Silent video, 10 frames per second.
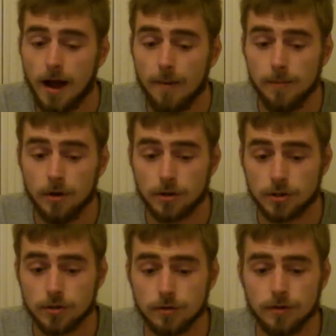I'm not
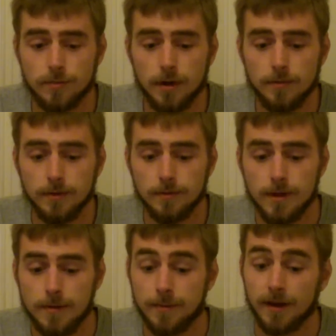sure at the moment,
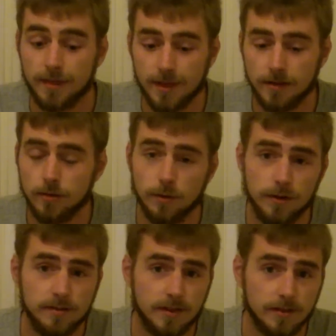but I think all
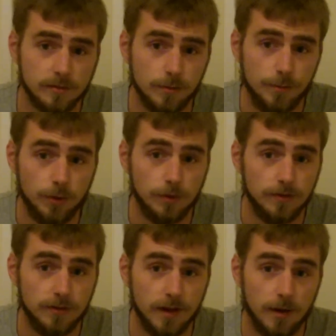these things are
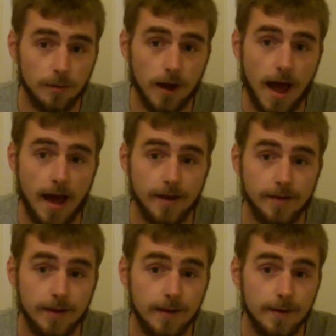important to know and